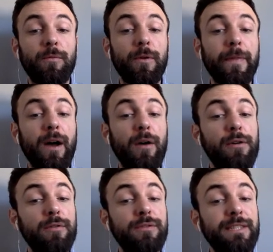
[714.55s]

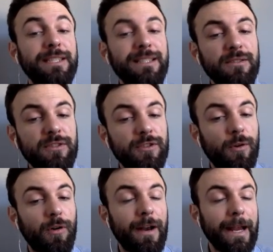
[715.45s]
Ronaldo didn't
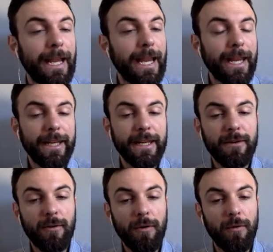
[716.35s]
score
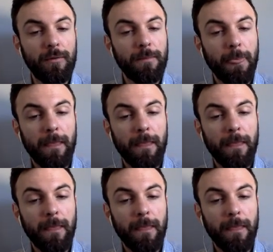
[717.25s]
any goal.